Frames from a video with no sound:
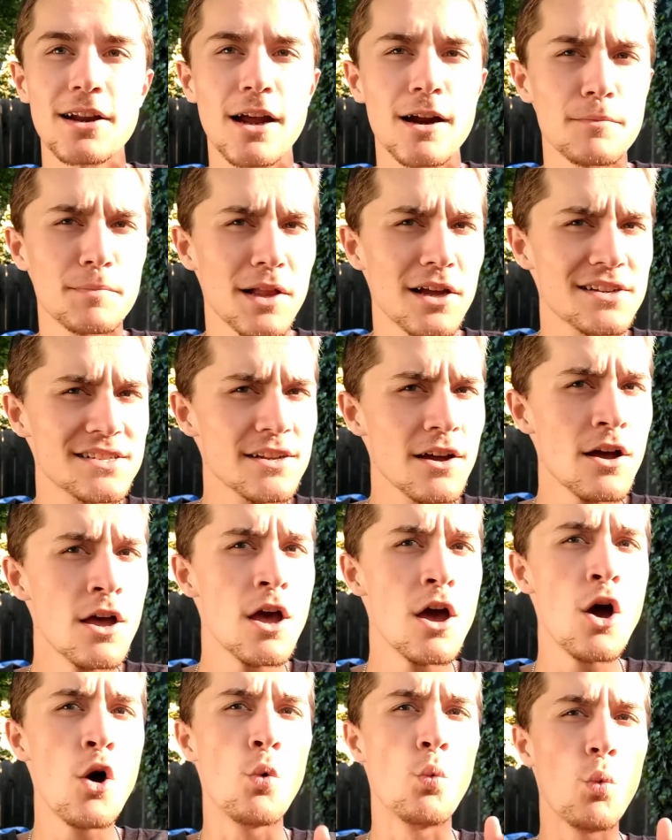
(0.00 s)
I gotta play on. So
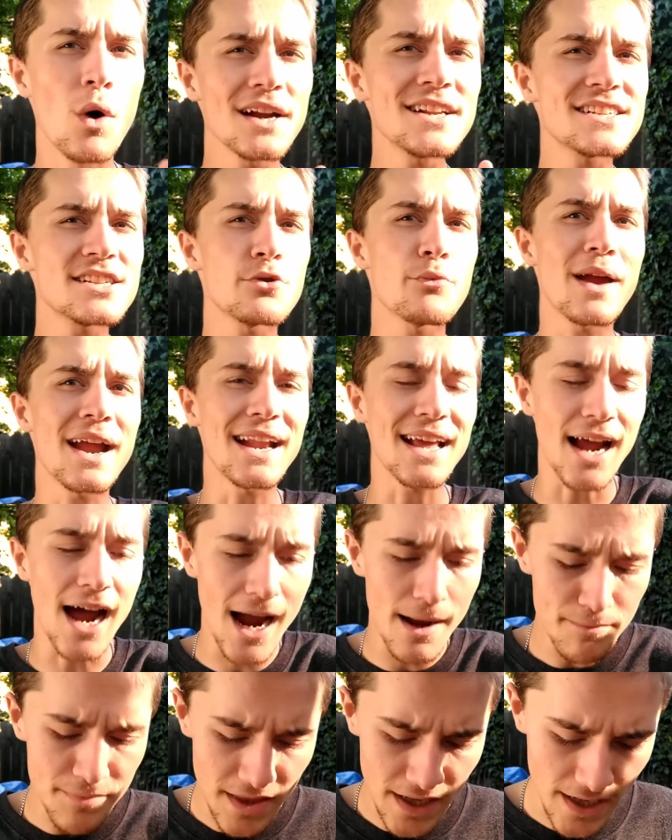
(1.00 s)
what is the rating
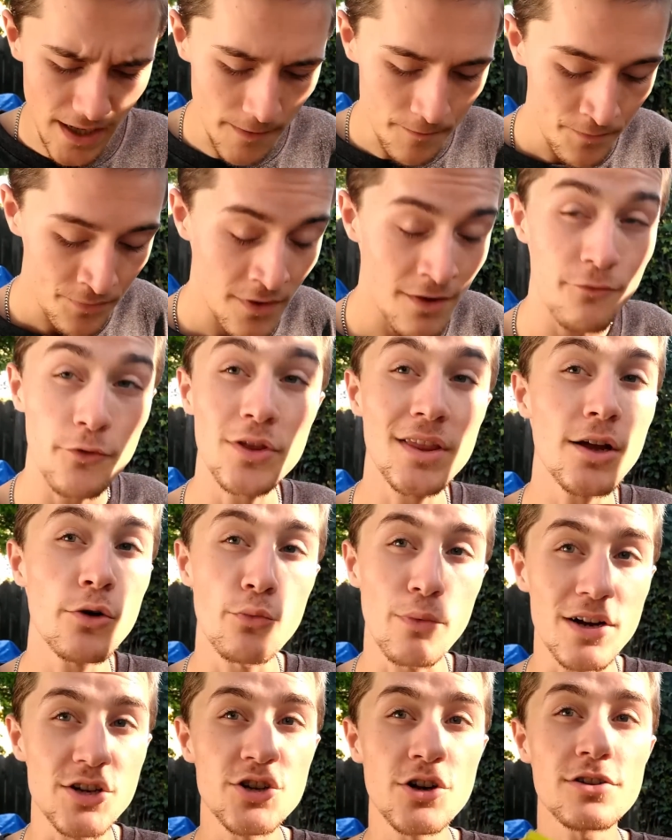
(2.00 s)
I'm thinking for the
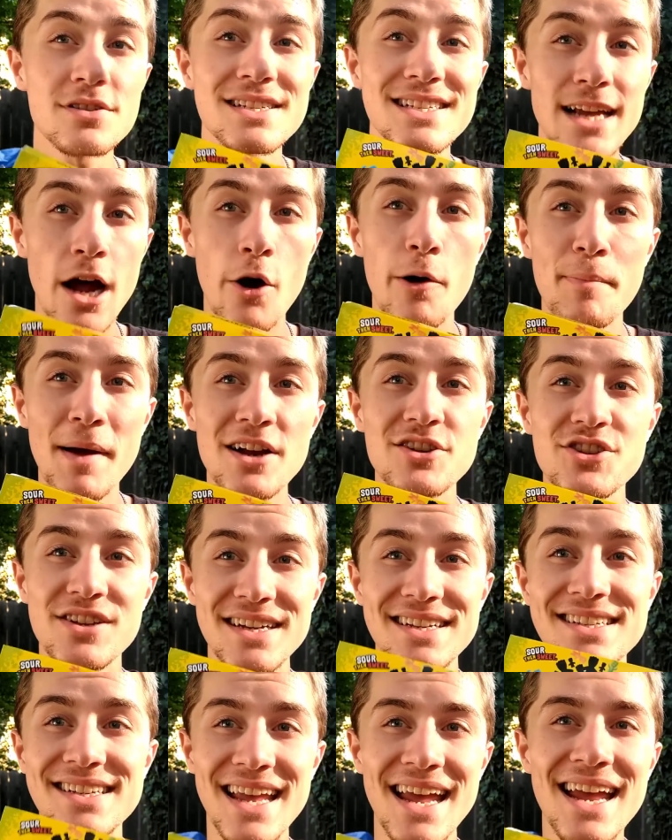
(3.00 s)
original Sour Patch Kids